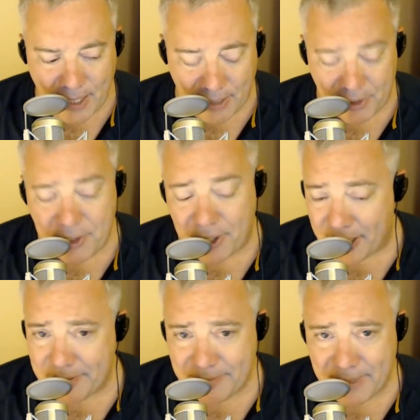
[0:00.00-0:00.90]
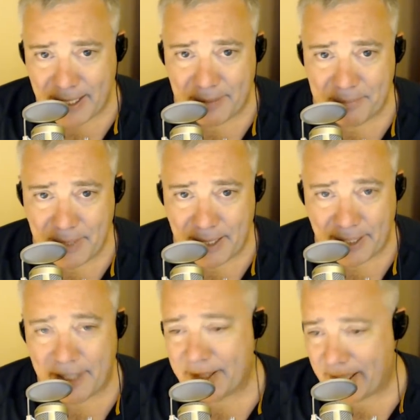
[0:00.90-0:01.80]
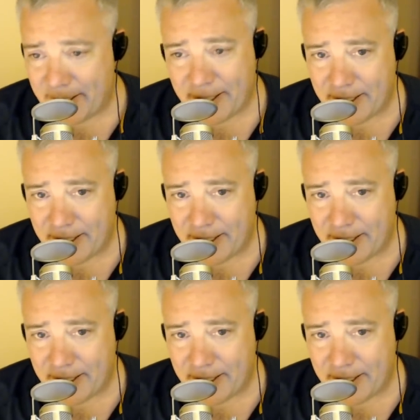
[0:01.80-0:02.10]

I'll return it, um, yeah. and then I'll get an,